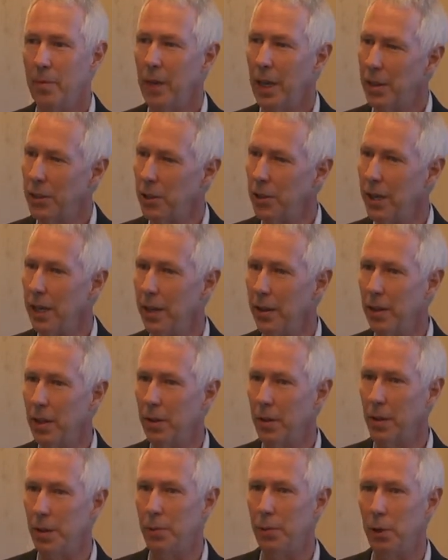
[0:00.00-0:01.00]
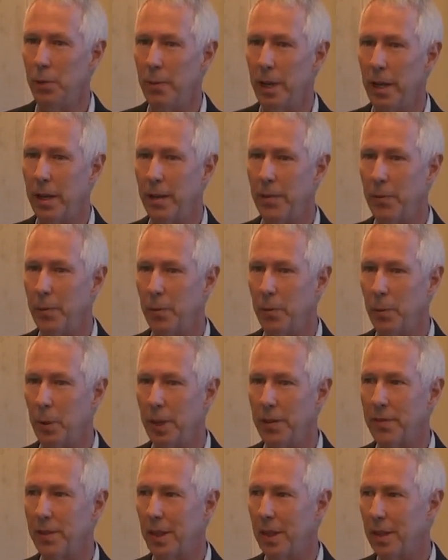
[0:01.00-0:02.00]
As you'll hear, though, in a few minutes,
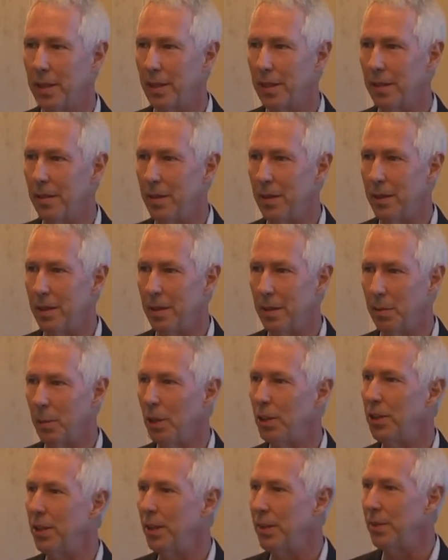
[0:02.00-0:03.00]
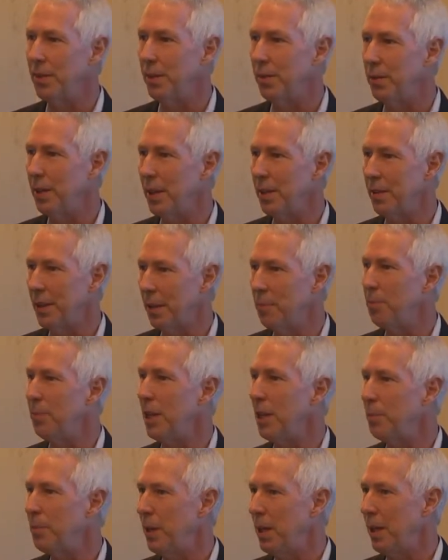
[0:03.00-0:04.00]
we see that the emergence of these
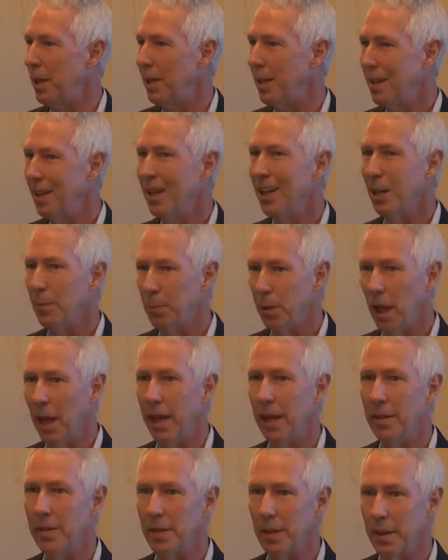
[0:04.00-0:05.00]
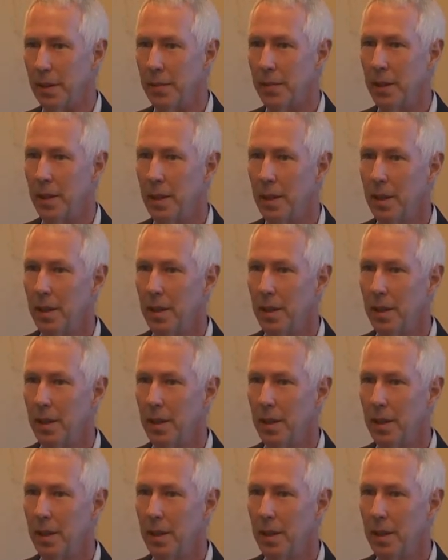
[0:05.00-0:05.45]
MPP appliances